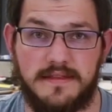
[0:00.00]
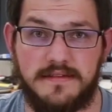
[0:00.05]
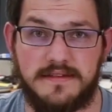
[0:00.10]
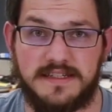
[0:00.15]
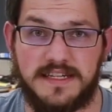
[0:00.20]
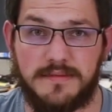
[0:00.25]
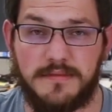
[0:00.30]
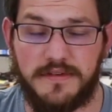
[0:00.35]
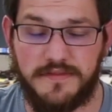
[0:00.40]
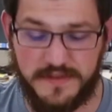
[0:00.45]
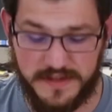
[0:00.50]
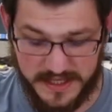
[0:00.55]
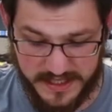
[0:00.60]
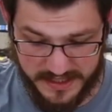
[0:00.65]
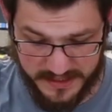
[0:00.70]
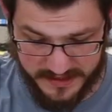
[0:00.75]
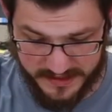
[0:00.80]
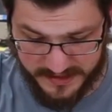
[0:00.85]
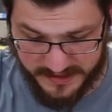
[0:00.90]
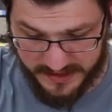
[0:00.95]
some of
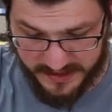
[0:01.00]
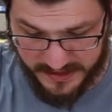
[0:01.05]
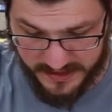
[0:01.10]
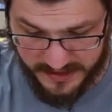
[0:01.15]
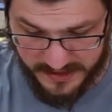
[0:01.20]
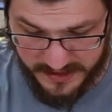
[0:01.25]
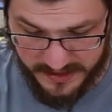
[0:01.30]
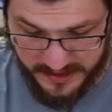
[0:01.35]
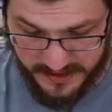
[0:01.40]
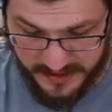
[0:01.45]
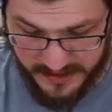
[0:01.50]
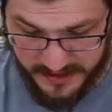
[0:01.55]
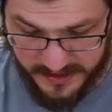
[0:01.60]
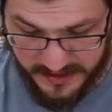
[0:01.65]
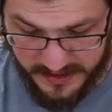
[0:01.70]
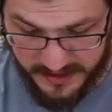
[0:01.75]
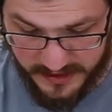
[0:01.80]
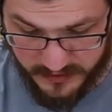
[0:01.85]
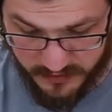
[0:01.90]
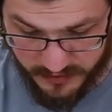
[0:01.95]
these,
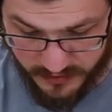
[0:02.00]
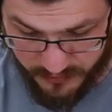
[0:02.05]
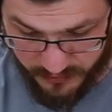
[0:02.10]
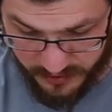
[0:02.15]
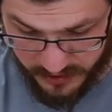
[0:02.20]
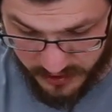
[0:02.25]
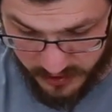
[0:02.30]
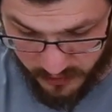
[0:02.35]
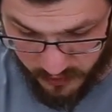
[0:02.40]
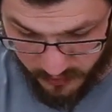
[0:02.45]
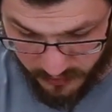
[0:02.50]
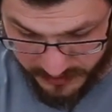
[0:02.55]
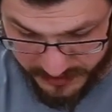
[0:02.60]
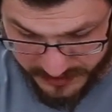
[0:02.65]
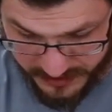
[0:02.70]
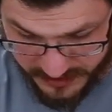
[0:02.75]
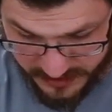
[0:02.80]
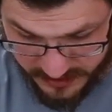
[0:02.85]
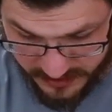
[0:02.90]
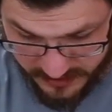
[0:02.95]
this one's really
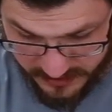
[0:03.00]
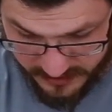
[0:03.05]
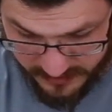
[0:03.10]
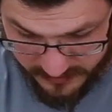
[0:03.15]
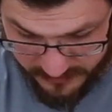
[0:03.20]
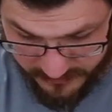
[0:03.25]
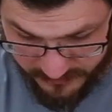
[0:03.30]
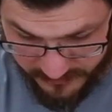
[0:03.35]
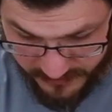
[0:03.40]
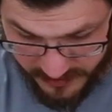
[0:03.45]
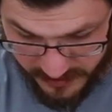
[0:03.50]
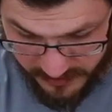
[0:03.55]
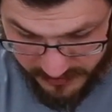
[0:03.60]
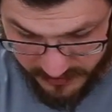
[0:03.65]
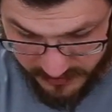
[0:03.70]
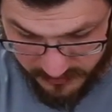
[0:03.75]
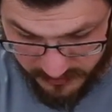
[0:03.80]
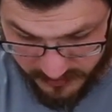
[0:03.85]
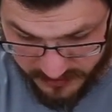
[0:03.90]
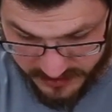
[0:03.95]
coarse,
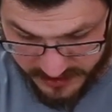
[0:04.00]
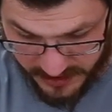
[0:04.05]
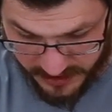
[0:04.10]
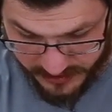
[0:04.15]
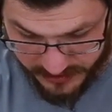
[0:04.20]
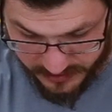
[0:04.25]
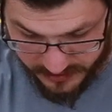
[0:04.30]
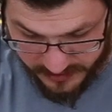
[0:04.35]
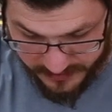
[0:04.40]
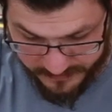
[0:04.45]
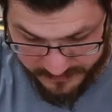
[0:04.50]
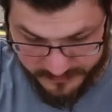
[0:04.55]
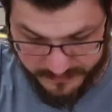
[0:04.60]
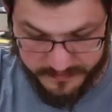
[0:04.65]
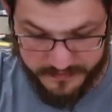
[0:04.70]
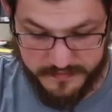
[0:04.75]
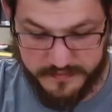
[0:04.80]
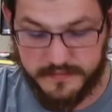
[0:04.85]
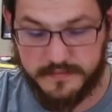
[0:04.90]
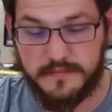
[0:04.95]
very coarse actually.
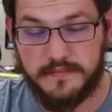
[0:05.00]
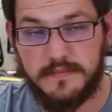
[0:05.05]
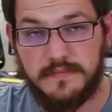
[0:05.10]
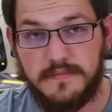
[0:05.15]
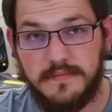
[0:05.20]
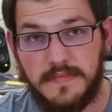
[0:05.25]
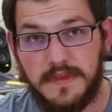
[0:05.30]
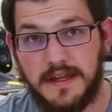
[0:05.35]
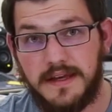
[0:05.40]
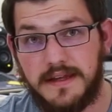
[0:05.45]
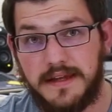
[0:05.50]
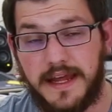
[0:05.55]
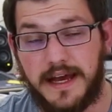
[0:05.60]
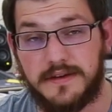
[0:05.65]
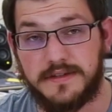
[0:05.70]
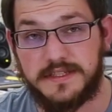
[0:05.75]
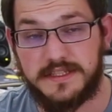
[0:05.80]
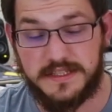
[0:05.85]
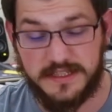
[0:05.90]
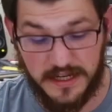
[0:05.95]

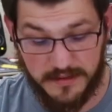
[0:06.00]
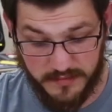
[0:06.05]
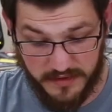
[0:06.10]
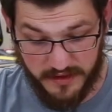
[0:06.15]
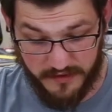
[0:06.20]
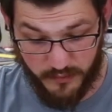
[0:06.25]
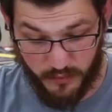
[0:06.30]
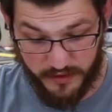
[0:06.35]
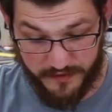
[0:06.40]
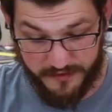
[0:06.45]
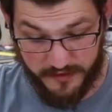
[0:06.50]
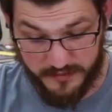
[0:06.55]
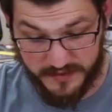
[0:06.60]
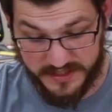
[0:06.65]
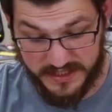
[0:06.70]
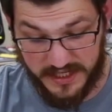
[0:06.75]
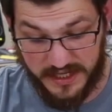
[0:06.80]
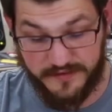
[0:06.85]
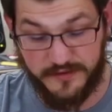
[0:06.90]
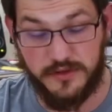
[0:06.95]
Now some of the wood
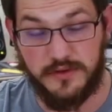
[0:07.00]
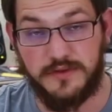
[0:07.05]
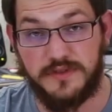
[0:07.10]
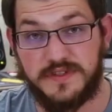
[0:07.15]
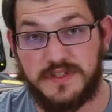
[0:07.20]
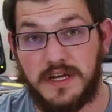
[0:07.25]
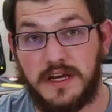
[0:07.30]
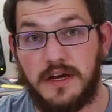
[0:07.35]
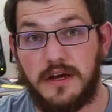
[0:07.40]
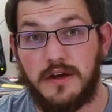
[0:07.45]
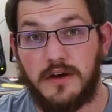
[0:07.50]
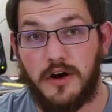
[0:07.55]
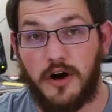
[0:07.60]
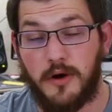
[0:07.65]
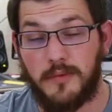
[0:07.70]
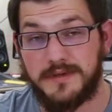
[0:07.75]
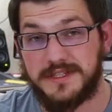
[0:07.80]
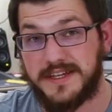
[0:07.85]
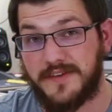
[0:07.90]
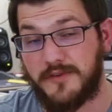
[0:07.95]
filaments that I've used
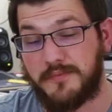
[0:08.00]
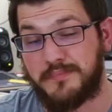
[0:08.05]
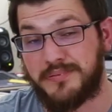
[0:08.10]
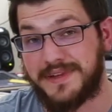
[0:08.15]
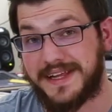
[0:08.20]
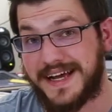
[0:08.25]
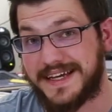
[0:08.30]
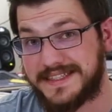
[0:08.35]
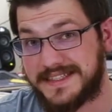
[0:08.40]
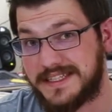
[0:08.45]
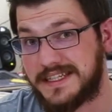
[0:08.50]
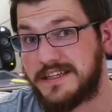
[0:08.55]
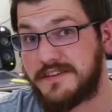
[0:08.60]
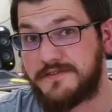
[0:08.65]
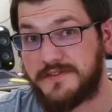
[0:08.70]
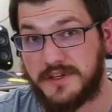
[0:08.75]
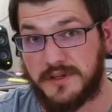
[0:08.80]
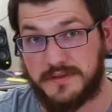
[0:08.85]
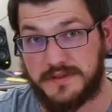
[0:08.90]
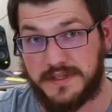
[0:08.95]
almost have a plasticky
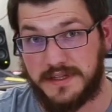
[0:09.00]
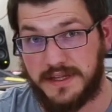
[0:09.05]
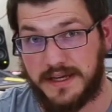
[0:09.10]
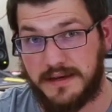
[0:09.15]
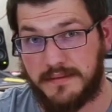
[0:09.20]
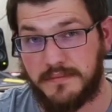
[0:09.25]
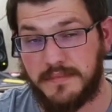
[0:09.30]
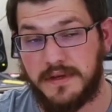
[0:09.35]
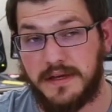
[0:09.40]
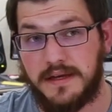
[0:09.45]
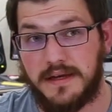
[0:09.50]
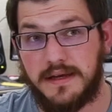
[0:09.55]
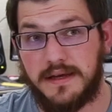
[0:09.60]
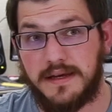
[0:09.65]
feel to them,